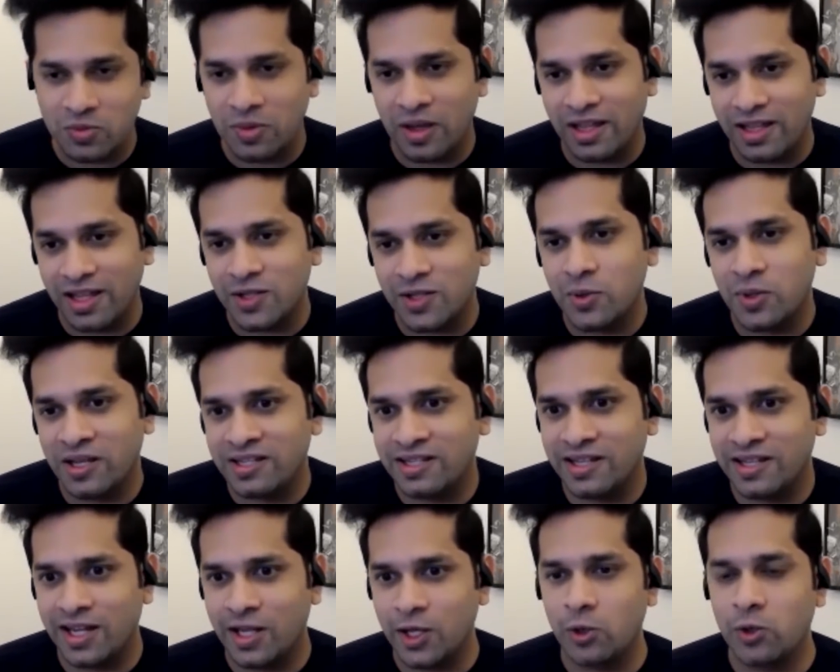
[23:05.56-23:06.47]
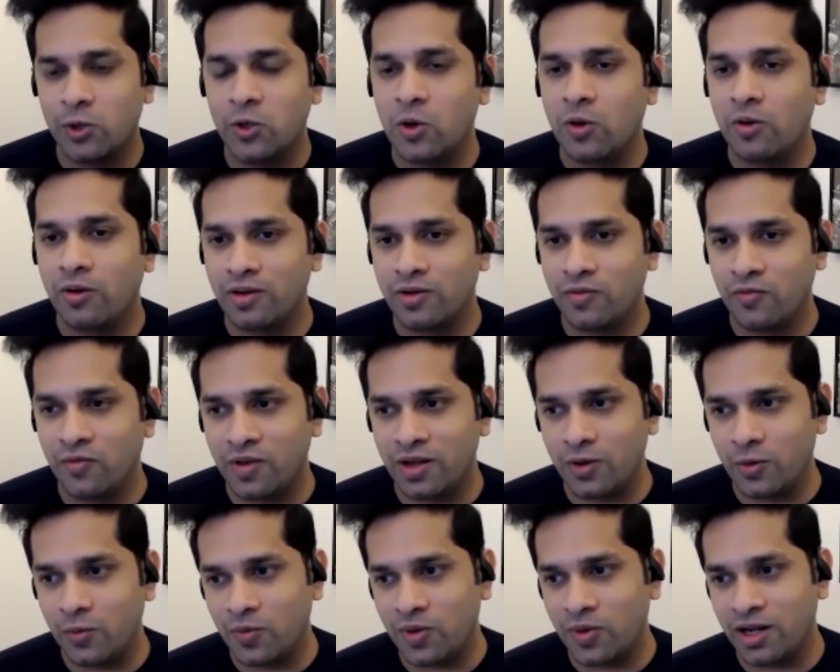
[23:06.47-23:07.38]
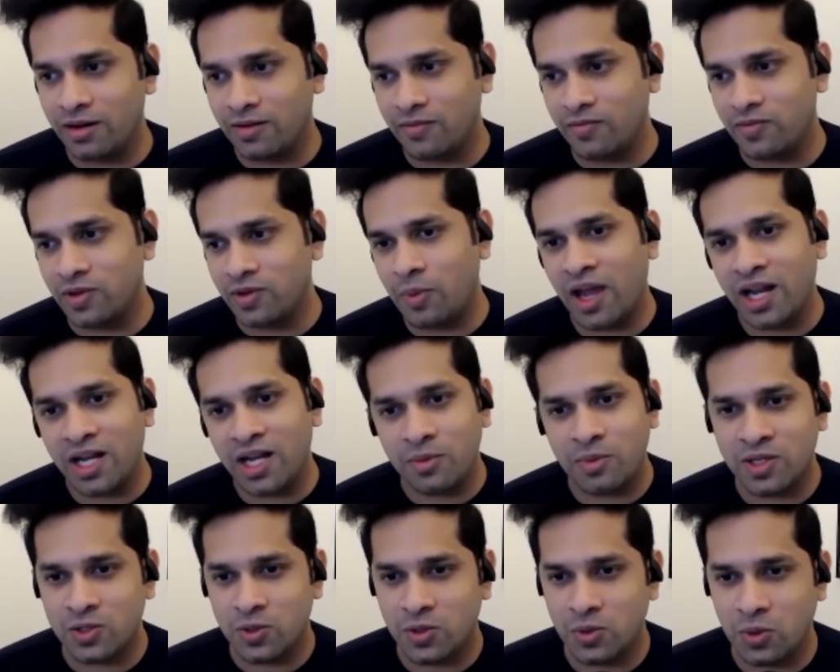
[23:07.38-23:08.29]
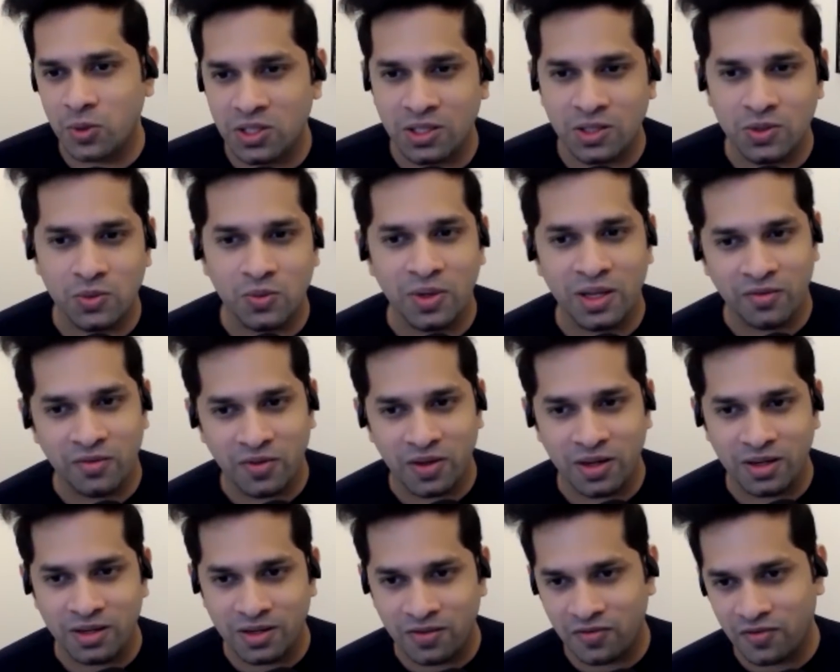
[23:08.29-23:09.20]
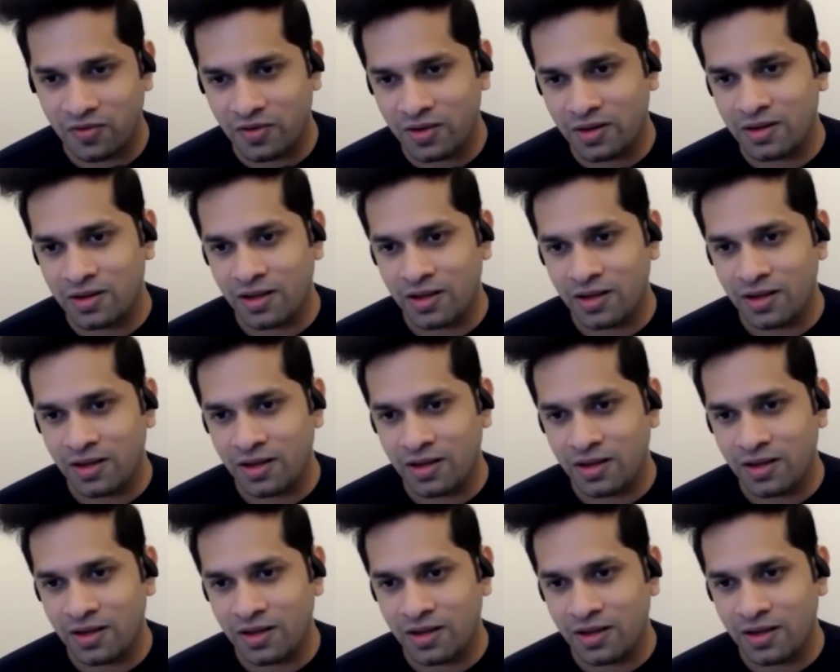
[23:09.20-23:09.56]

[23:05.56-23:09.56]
that's what I was telling you. The pandemic situation is very, very different,